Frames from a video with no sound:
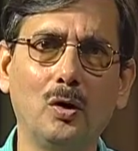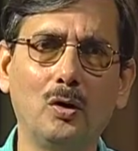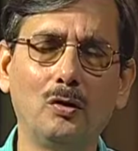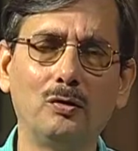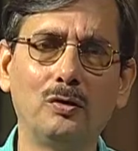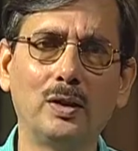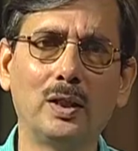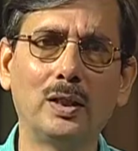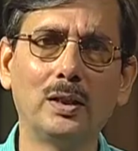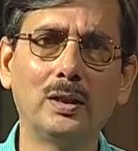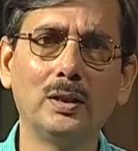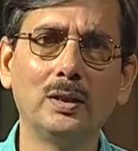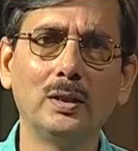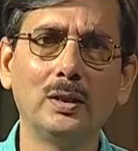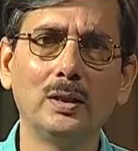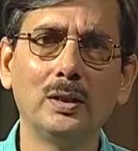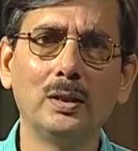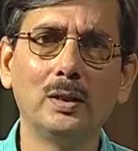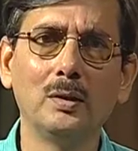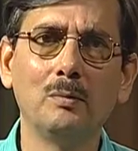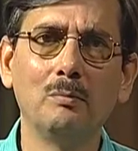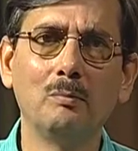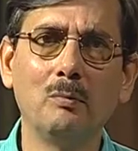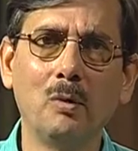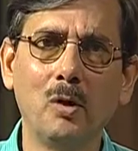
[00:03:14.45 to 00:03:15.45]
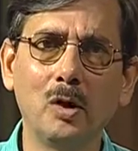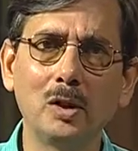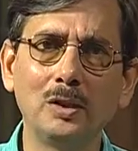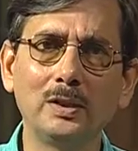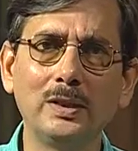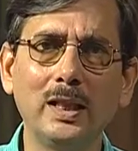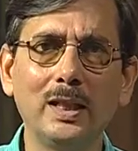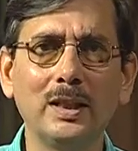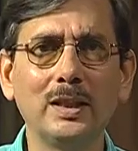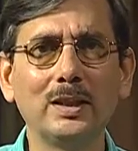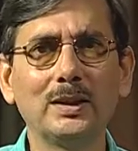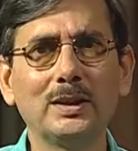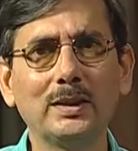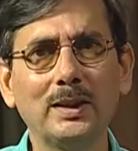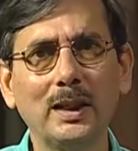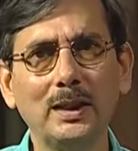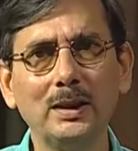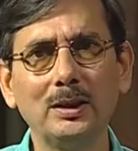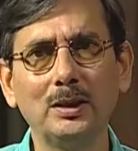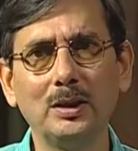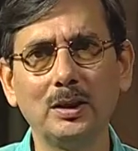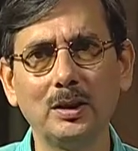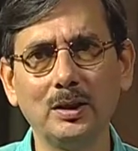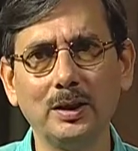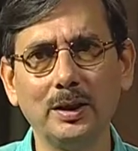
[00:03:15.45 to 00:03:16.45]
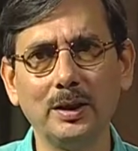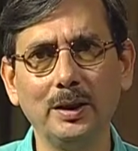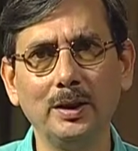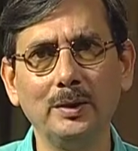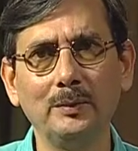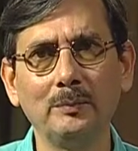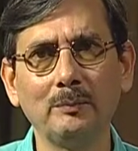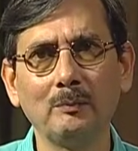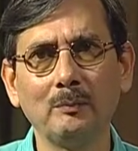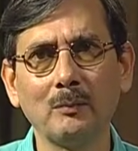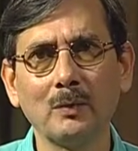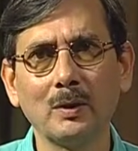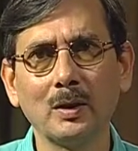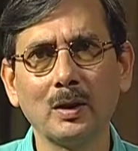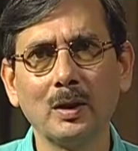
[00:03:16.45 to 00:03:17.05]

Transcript: over more than a century